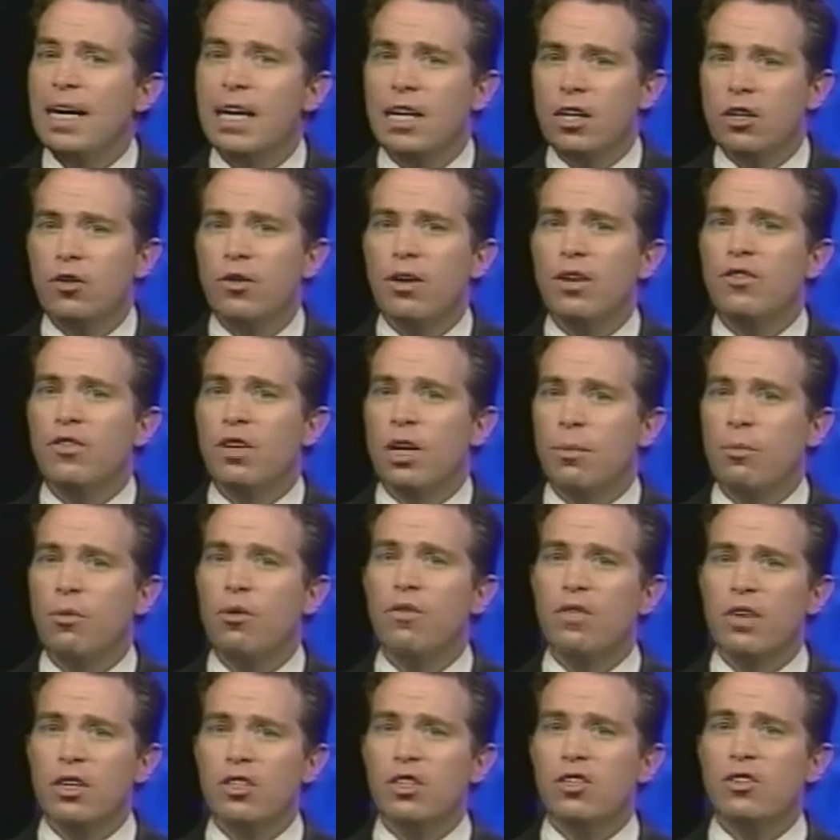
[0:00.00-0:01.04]
increase in the number
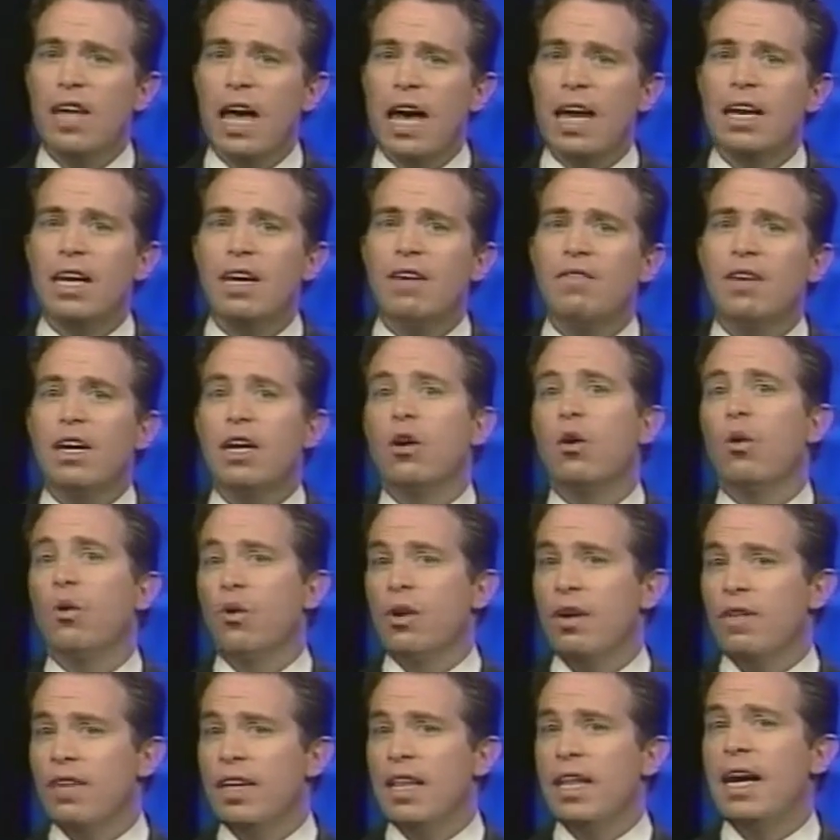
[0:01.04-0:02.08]
of visits that evening or
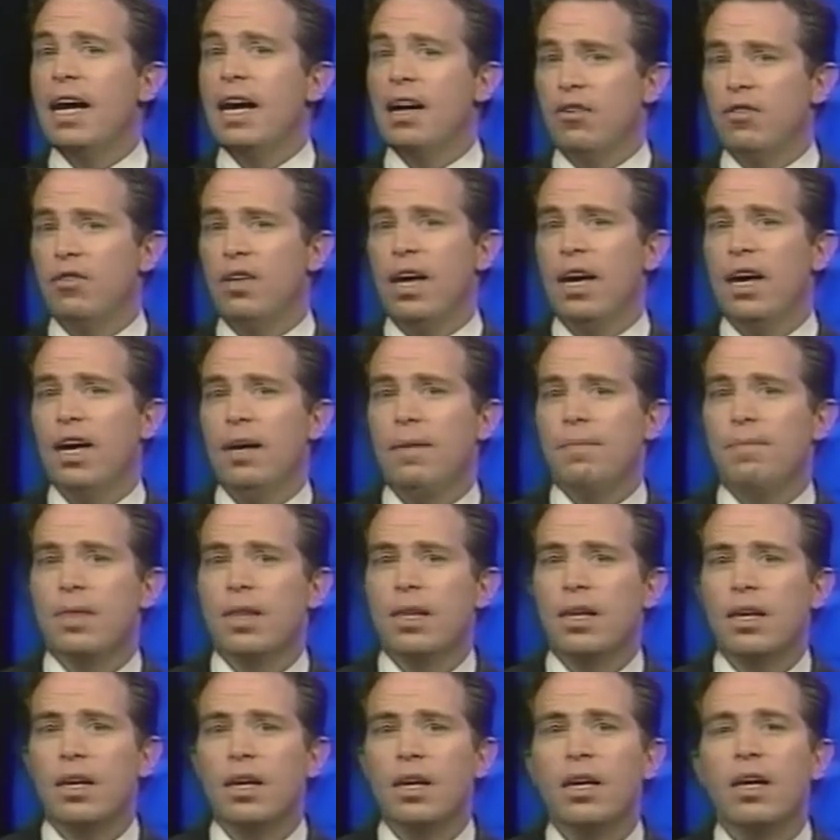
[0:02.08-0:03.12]
even the next day.
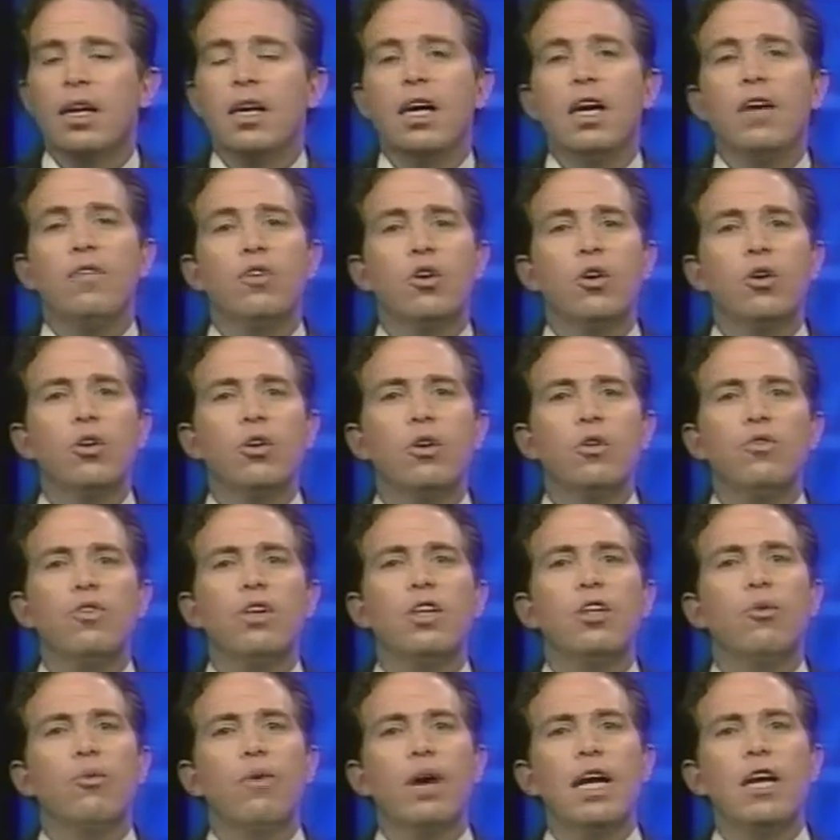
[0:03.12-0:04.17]
If you're using
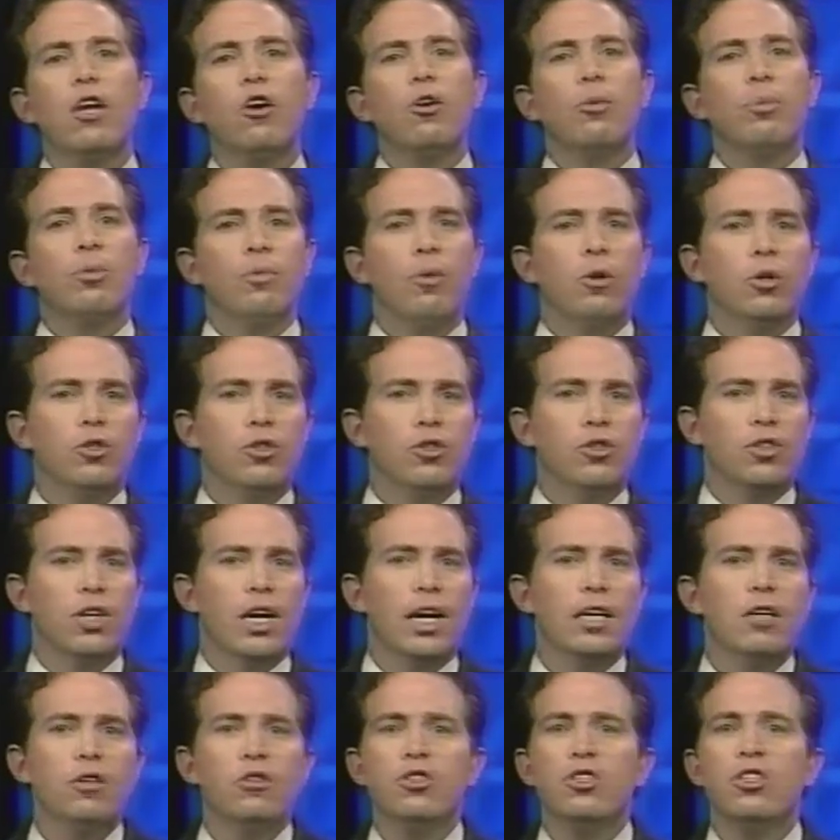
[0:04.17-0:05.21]
the radio to promote your
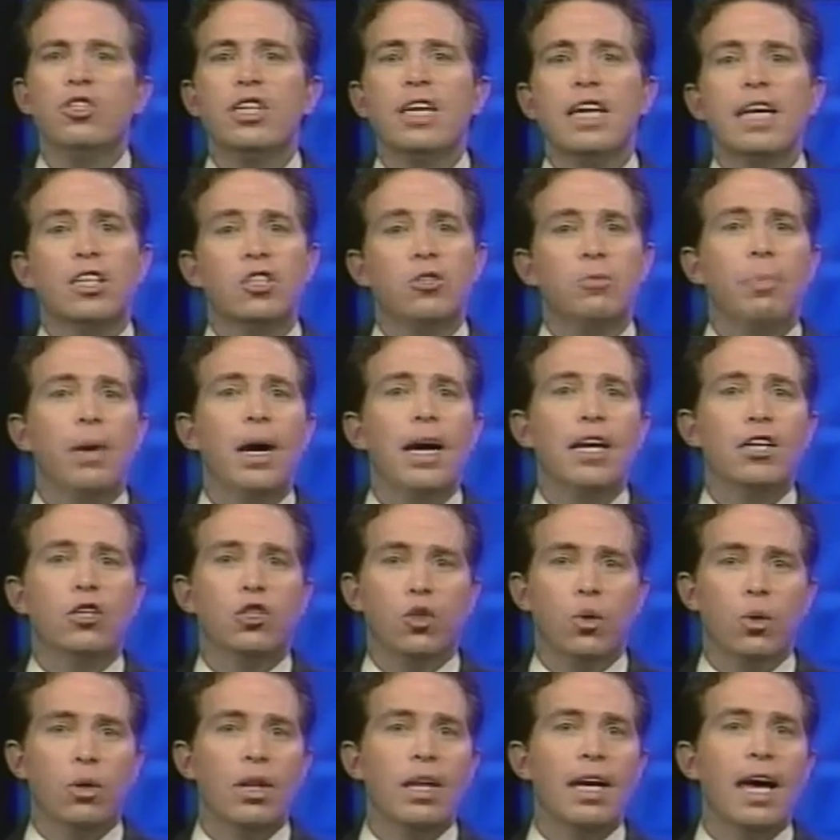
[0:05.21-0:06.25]
site, you should see a spike
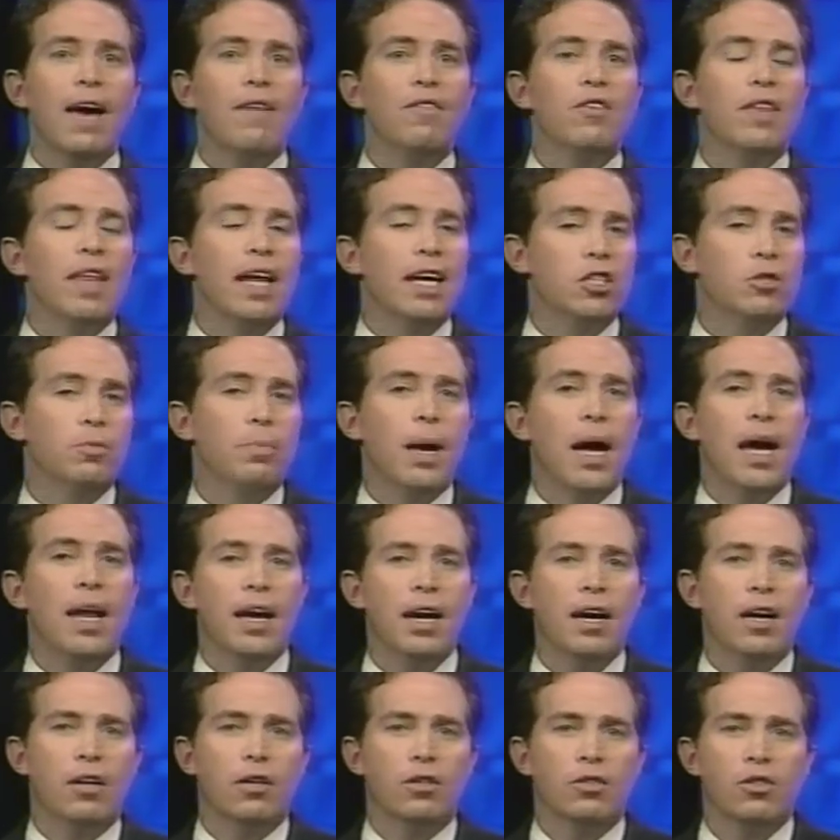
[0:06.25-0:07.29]
shortly after that spot
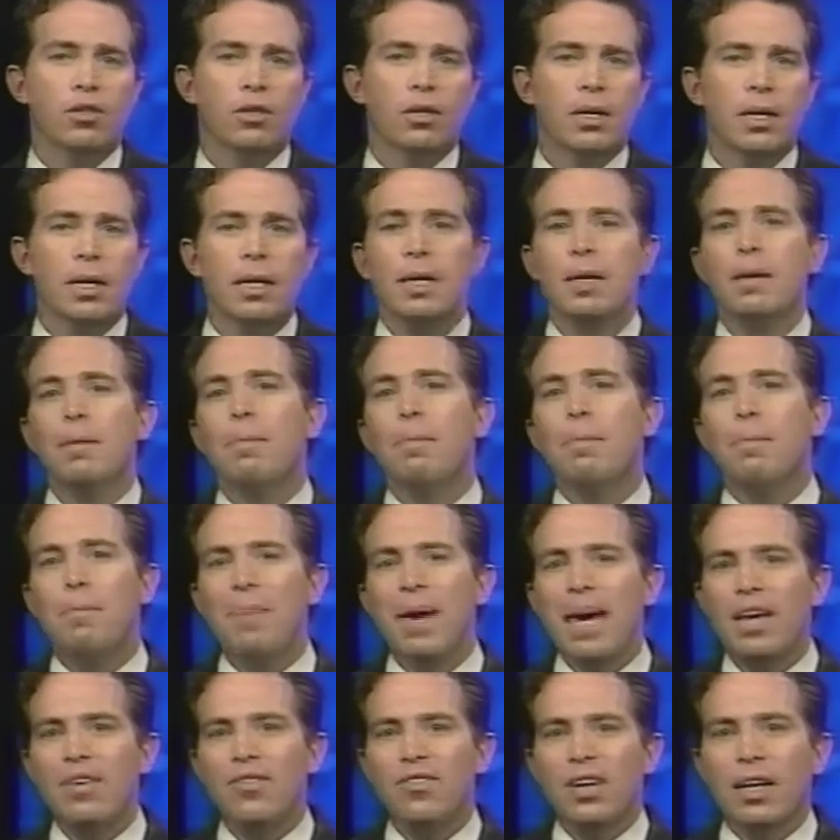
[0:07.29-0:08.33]
airs.
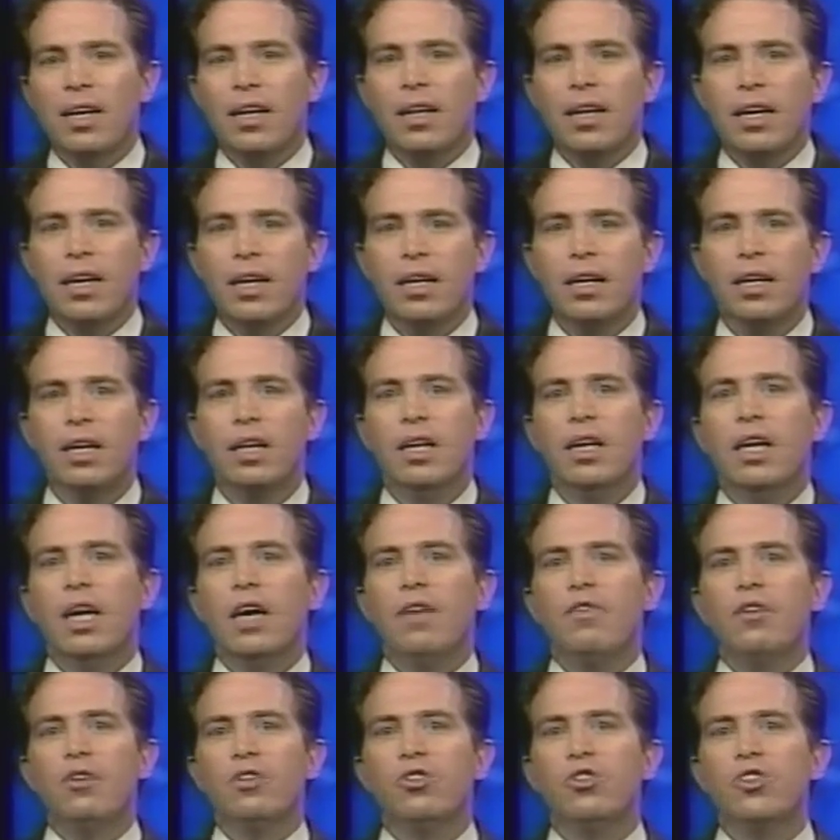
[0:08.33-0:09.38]
Basically,
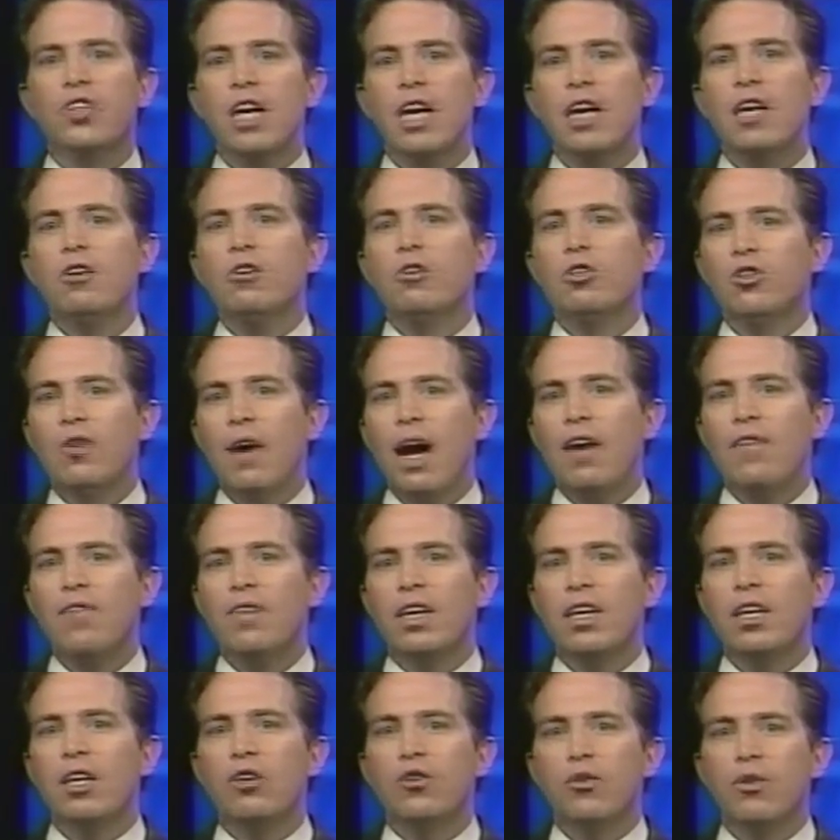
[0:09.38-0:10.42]
if you're seeing your
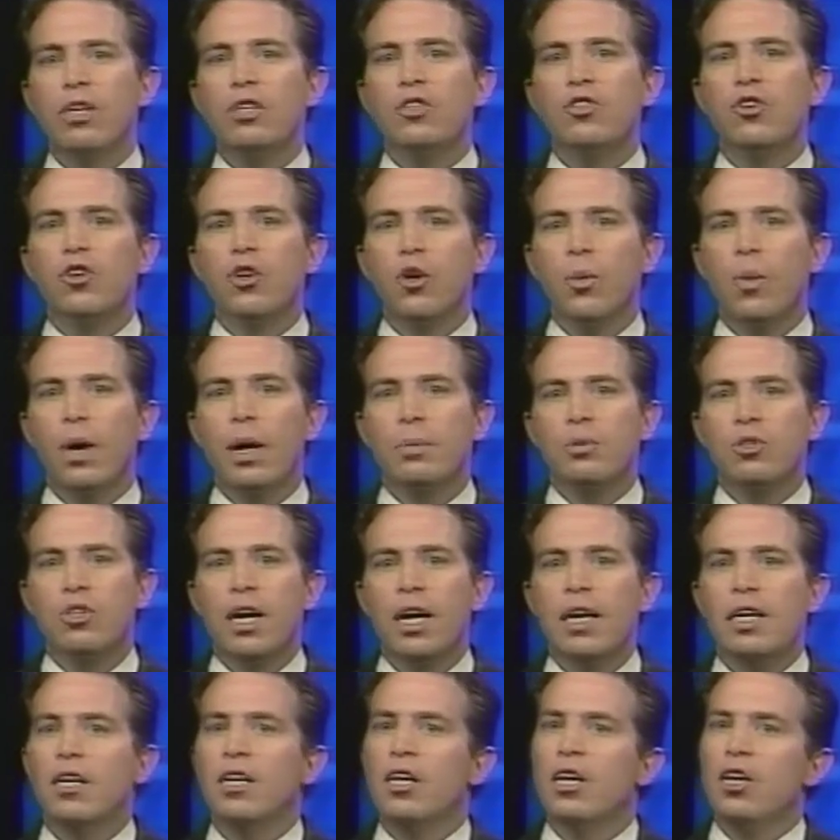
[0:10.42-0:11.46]
traffic increase to your
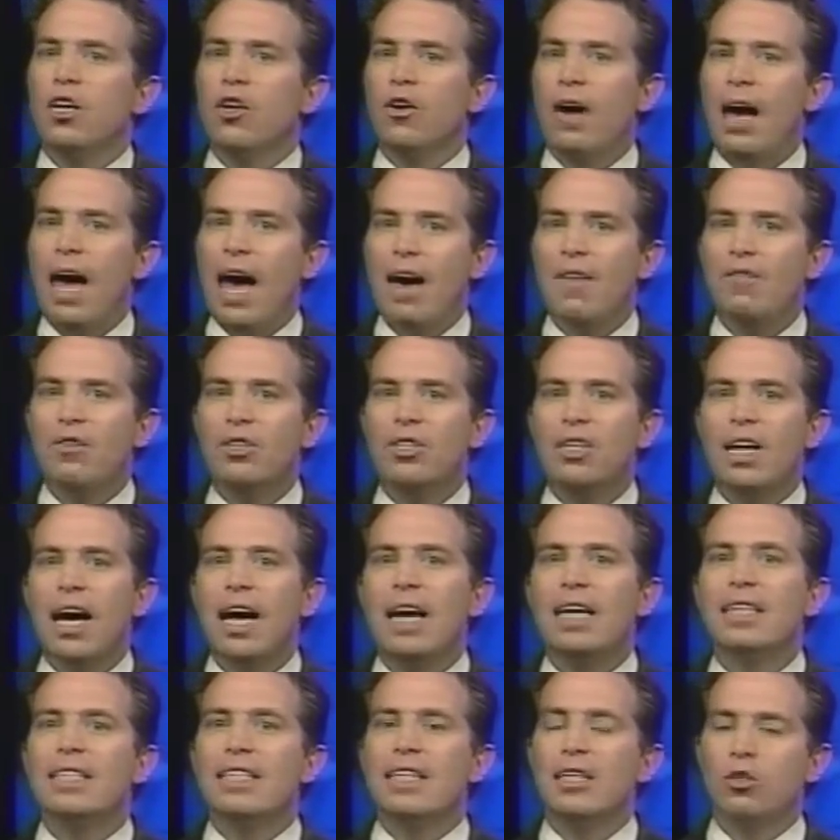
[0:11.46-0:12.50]
website, your
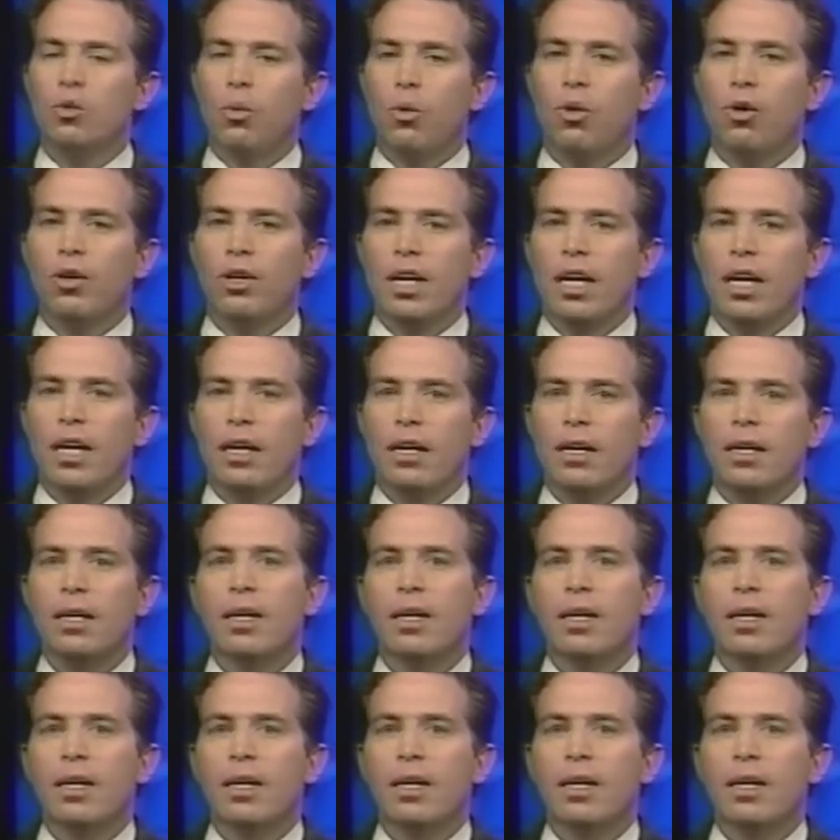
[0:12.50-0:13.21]
advertising is working.